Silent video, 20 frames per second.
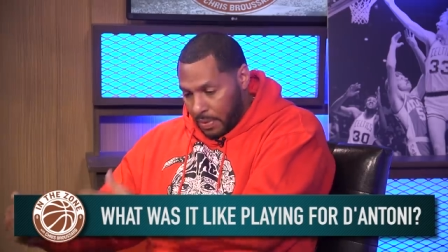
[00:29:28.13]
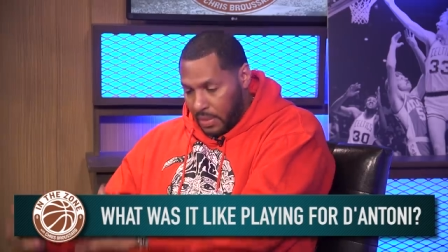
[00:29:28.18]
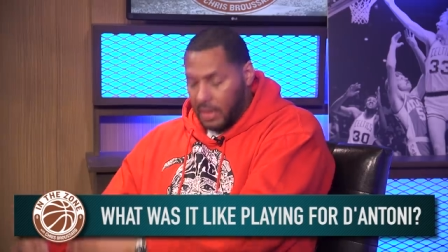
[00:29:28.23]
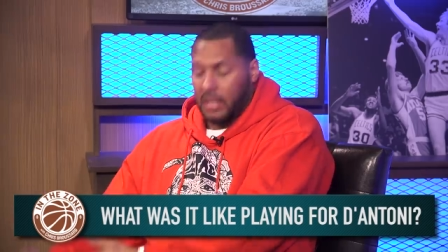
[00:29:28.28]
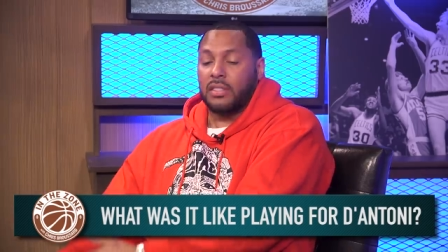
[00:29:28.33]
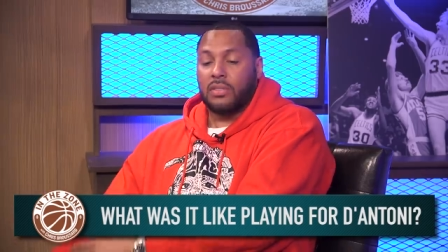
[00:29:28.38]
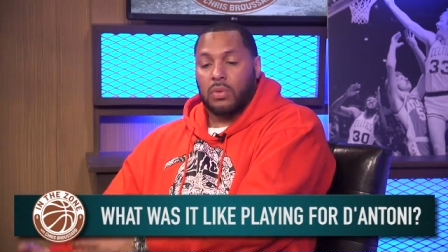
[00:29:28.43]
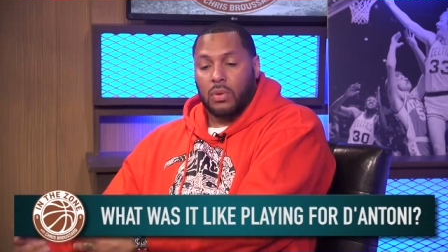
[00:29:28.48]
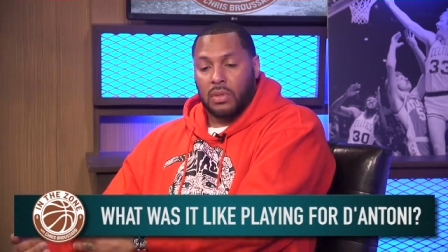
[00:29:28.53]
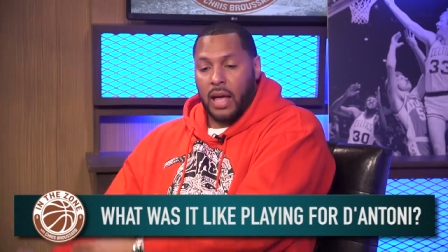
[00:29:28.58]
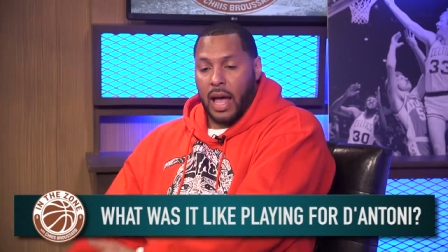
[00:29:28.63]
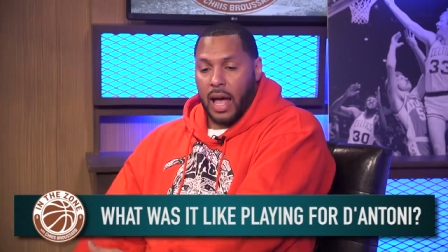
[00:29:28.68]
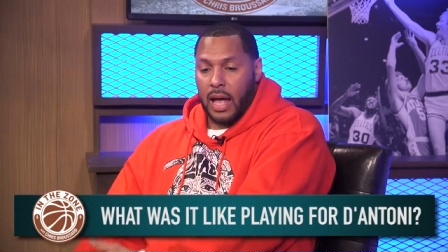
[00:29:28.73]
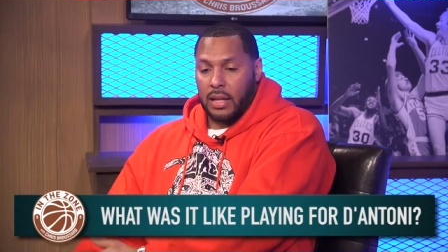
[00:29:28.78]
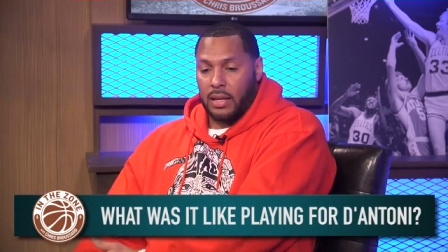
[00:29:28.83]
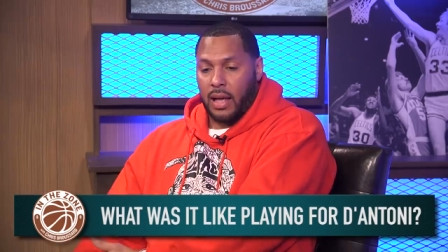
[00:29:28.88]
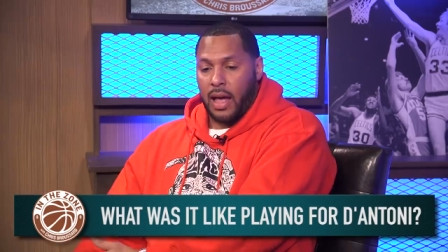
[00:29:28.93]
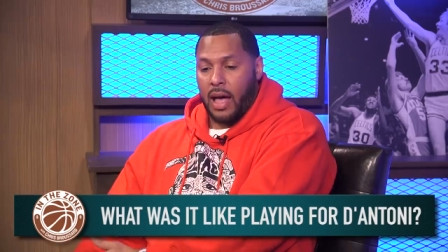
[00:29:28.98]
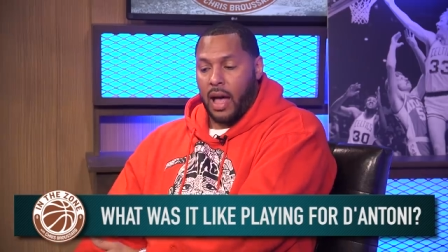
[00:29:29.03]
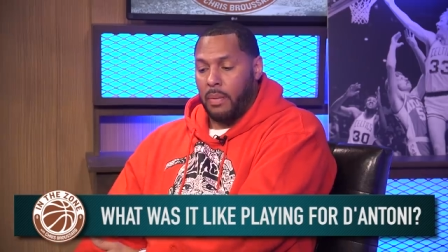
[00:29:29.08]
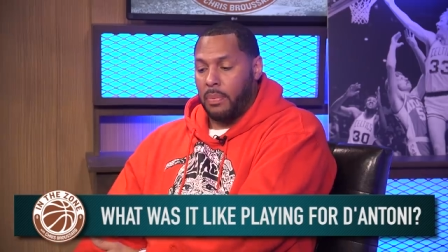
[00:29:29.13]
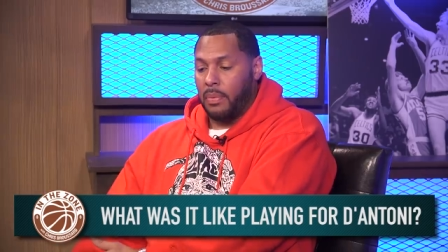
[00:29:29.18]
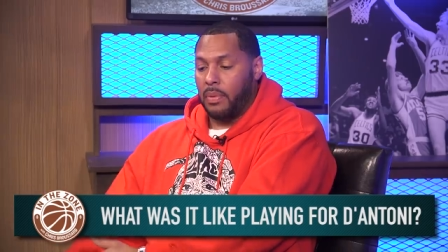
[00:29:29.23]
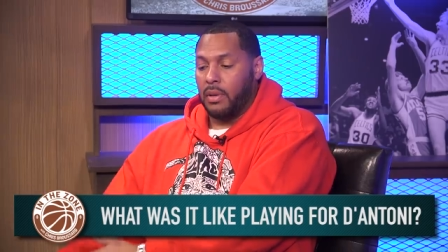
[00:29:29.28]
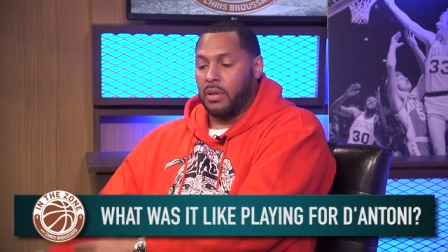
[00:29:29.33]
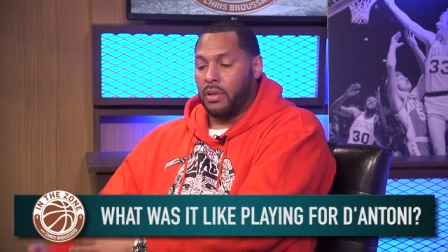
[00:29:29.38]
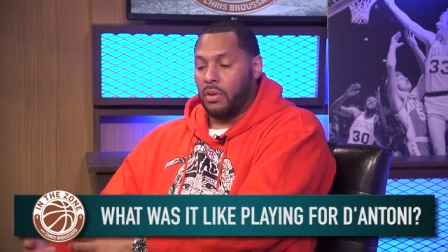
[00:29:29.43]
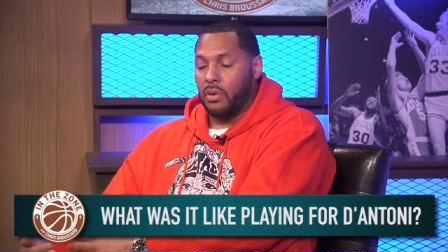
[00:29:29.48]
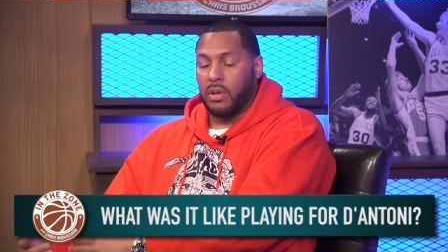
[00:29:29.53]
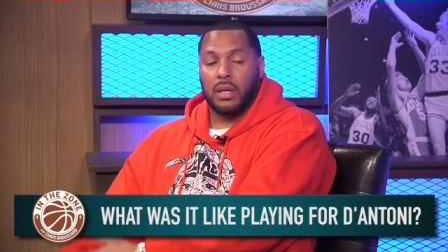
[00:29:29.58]
this was has to happen.
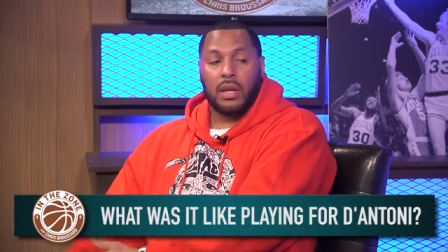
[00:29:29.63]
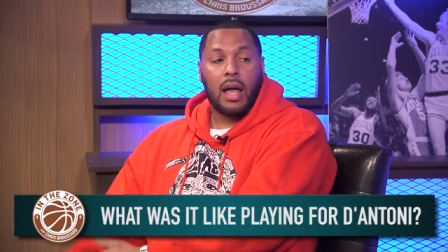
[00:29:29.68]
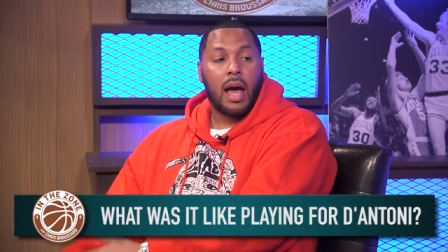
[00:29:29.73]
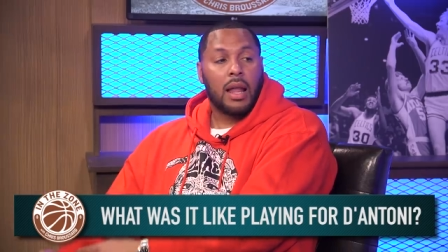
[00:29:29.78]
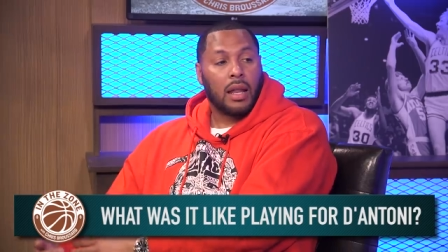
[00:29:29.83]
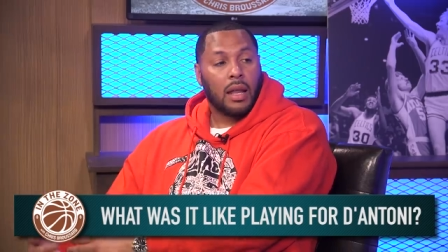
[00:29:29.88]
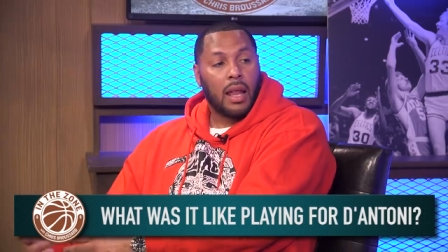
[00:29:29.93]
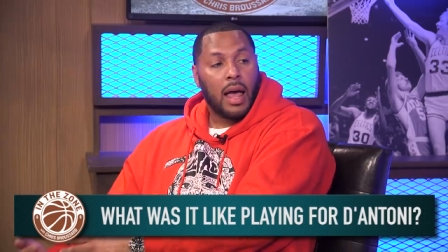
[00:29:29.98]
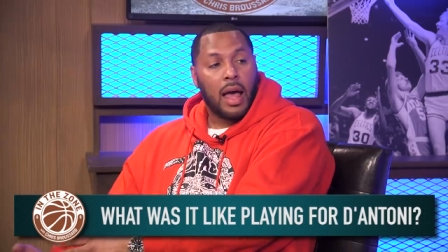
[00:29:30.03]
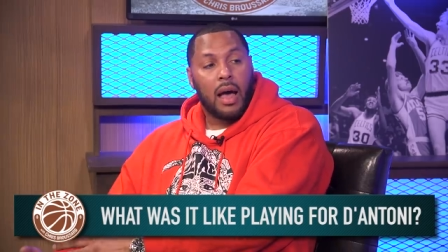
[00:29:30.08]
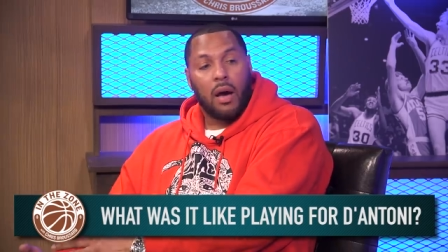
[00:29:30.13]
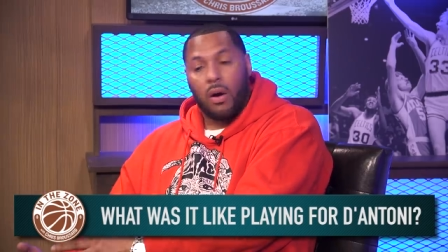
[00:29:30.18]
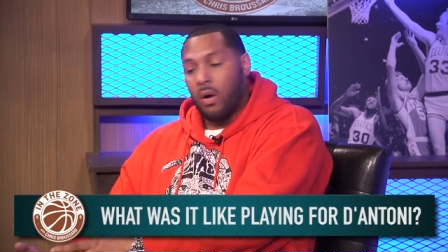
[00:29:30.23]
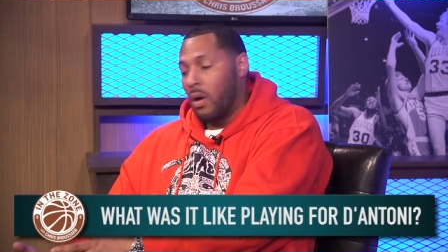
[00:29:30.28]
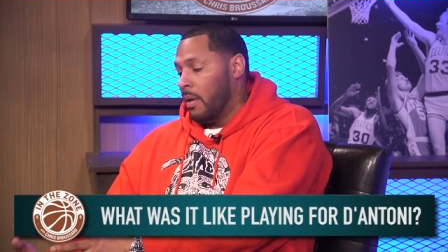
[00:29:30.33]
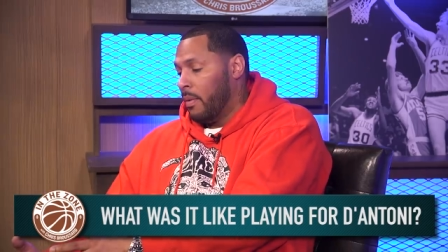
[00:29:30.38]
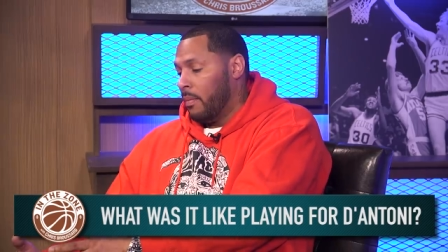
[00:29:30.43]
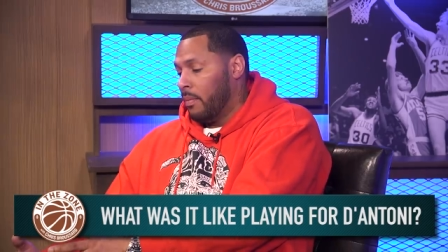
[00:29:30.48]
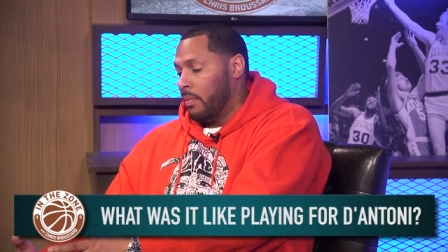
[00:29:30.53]
Okay. You cannot allow